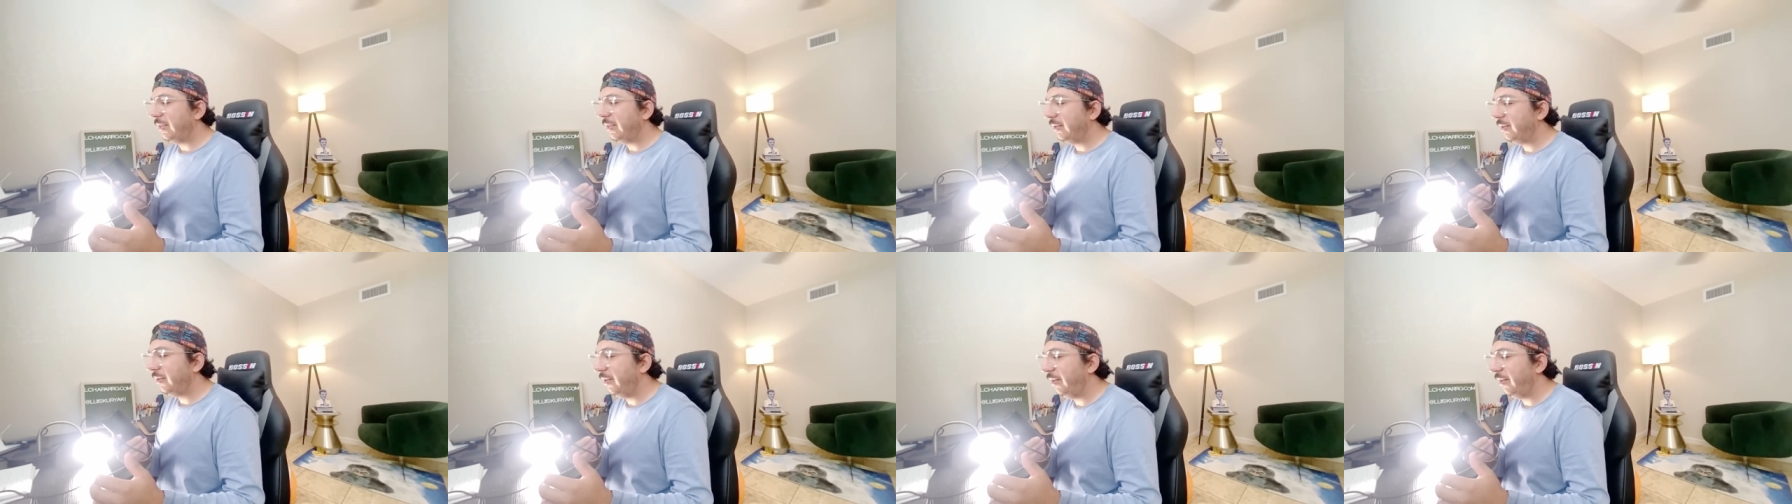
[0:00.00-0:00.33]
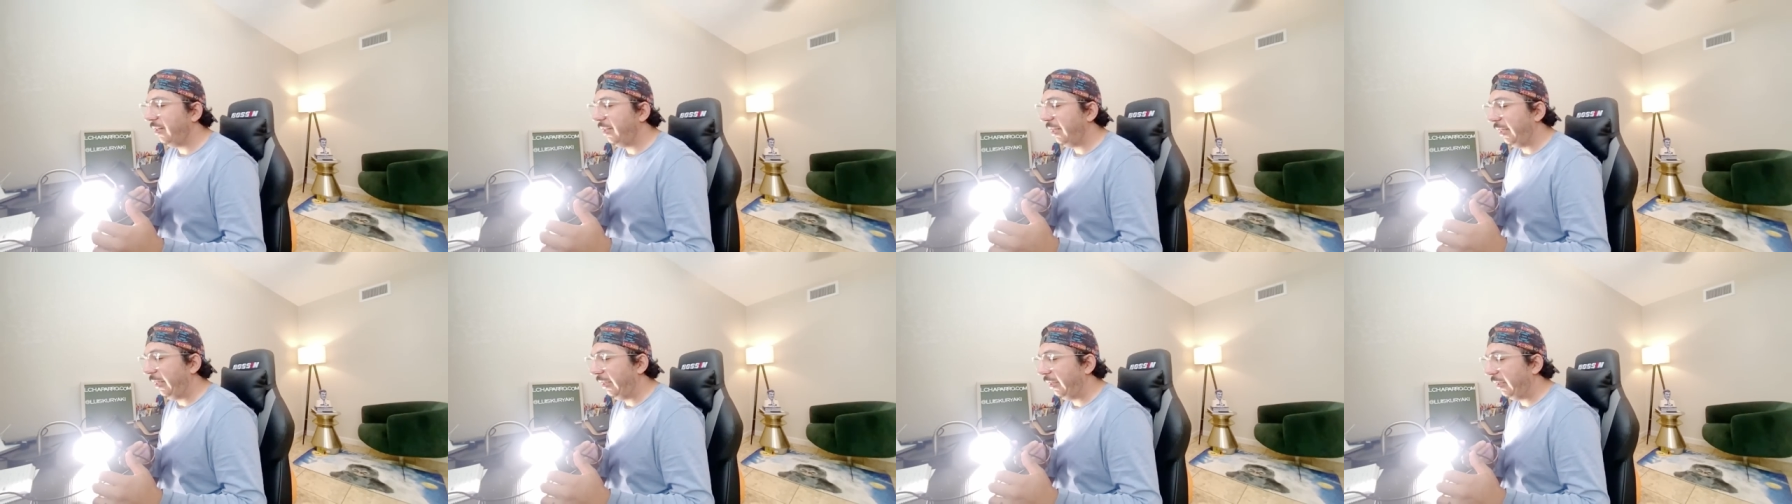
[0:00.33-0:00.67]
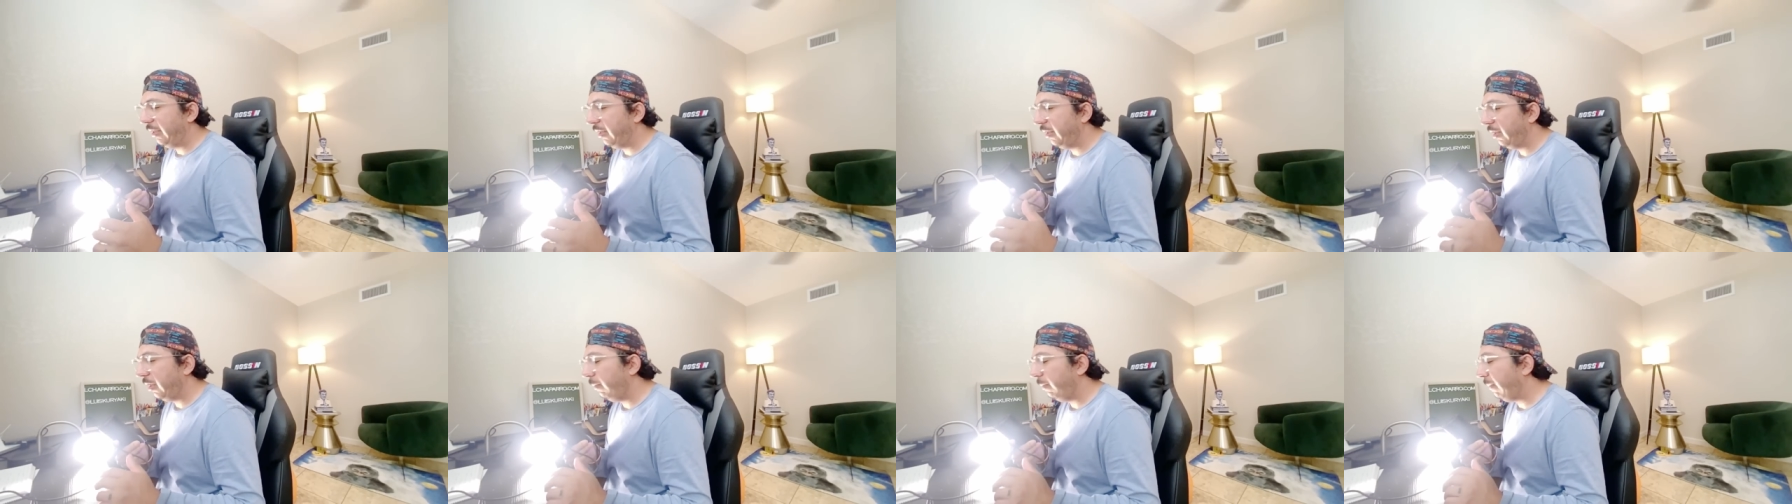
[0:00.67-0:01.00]
to
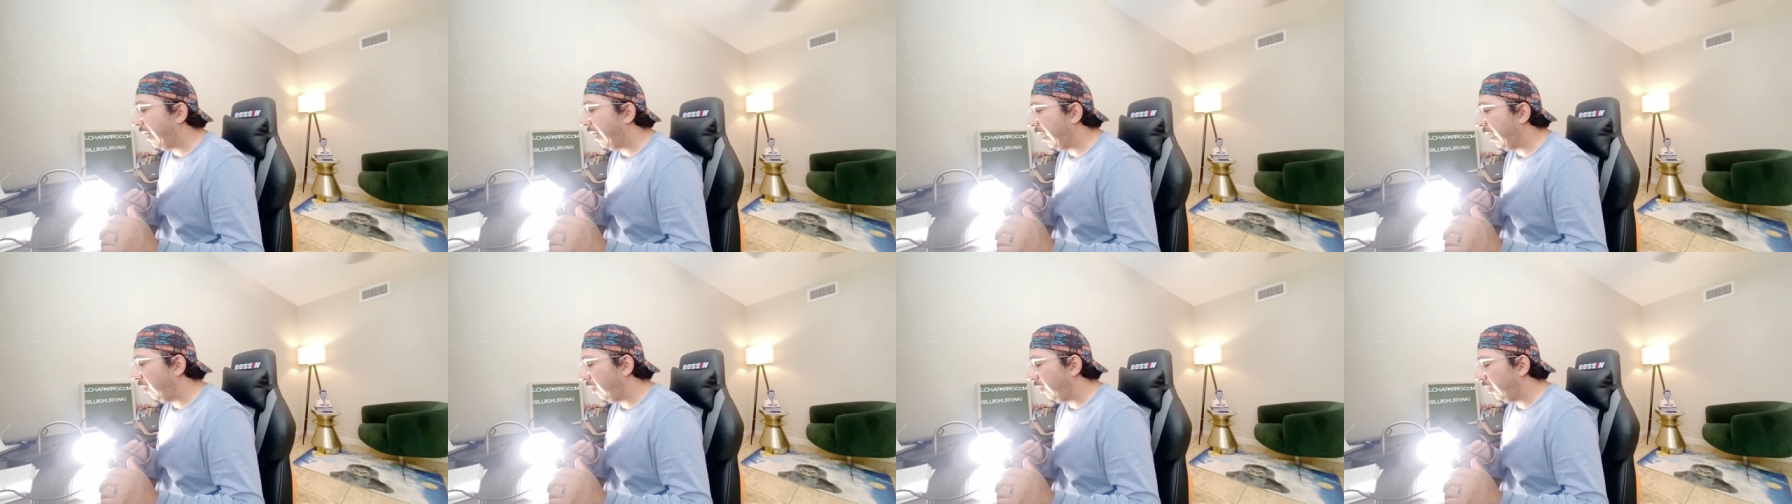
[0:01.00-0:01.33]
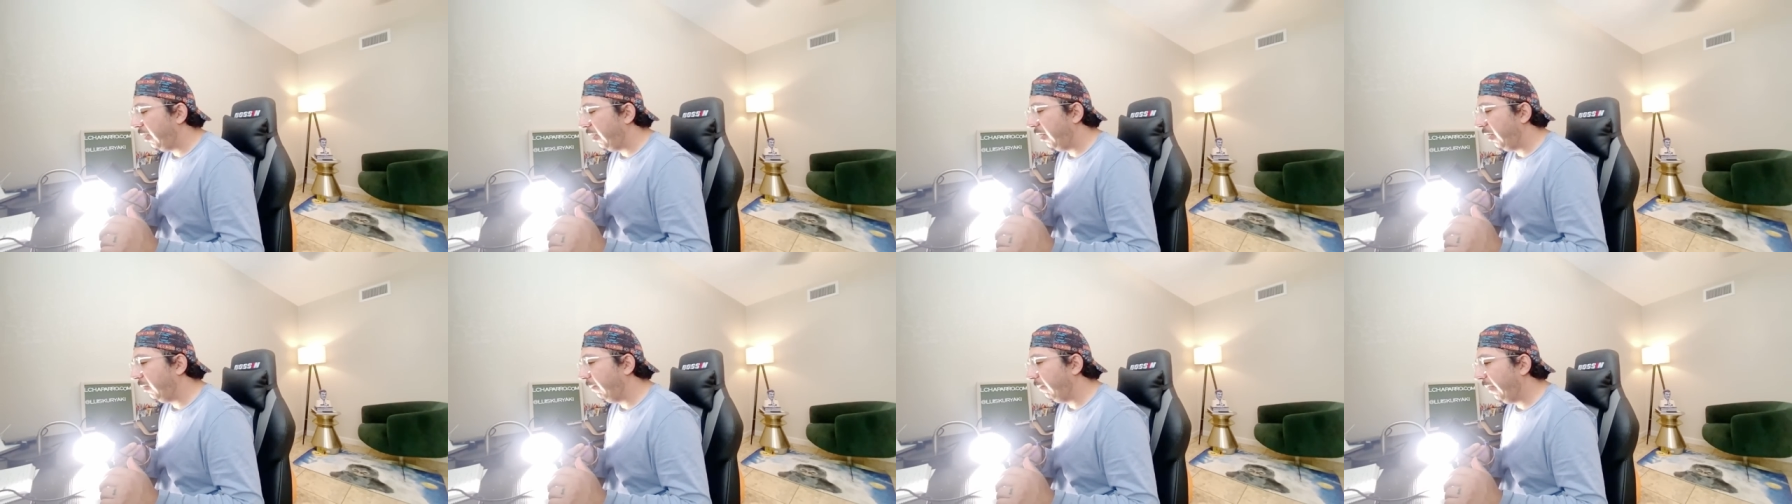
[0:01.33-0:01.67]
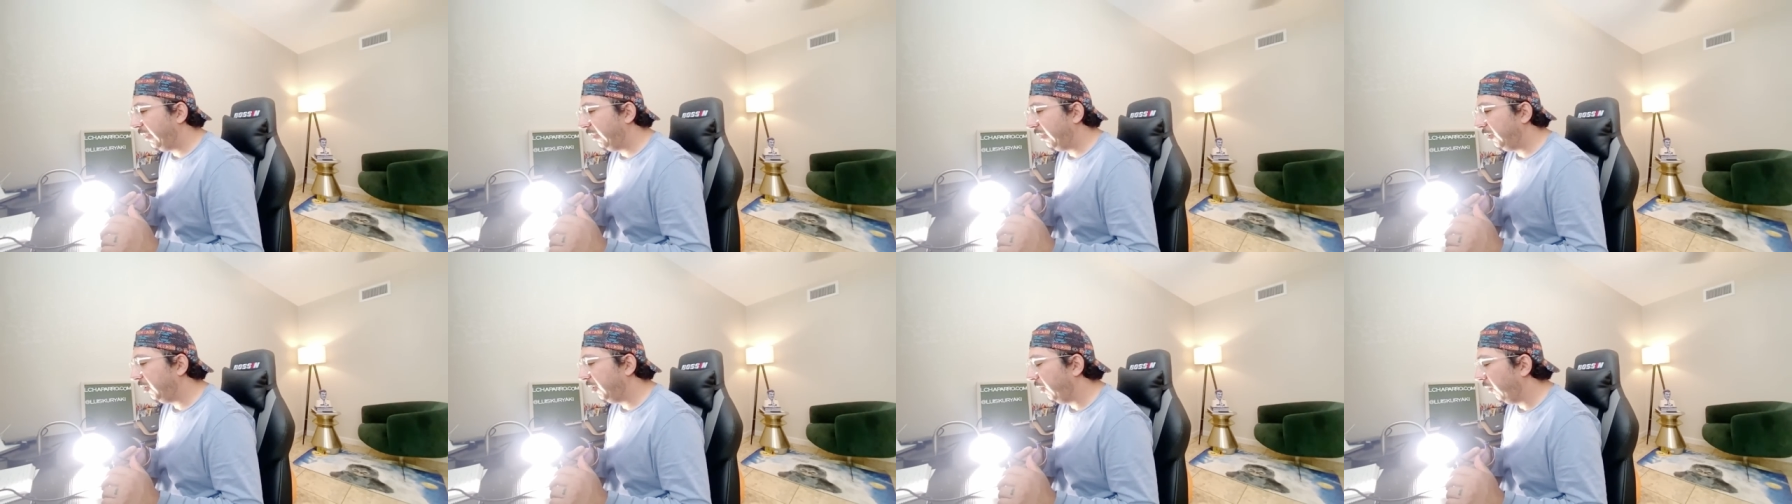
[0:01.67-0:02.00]
think about El
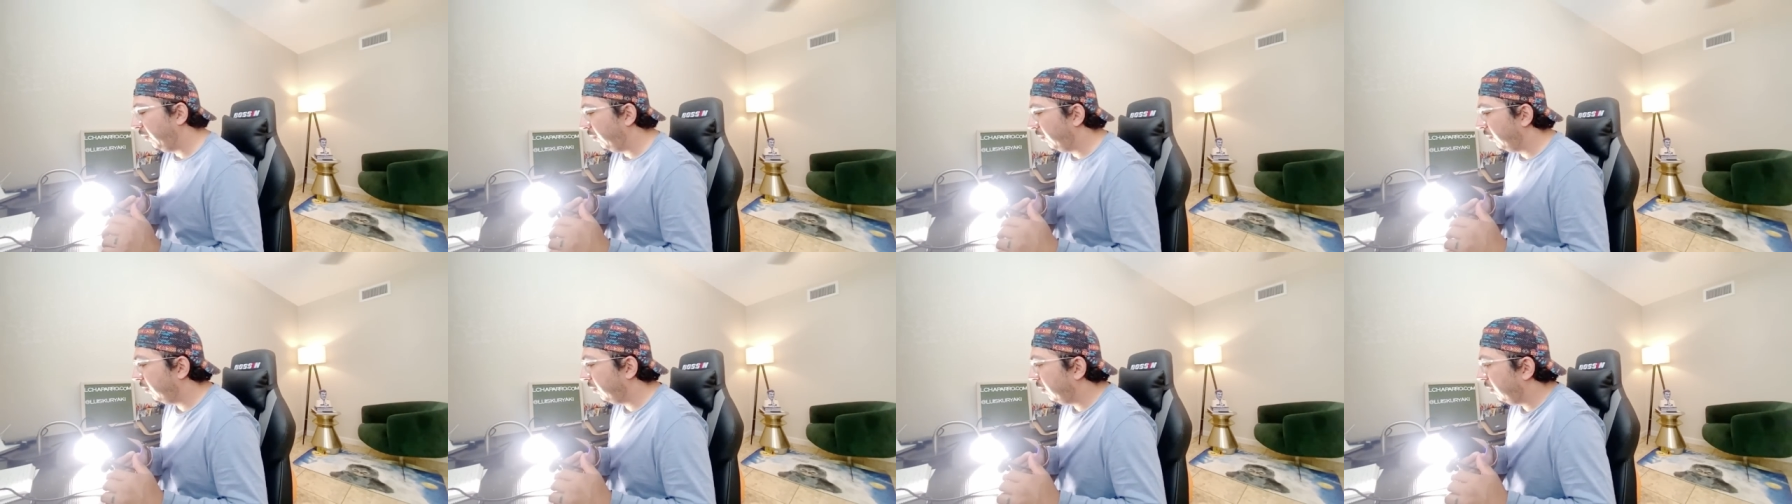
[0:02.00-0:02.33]
Mencho.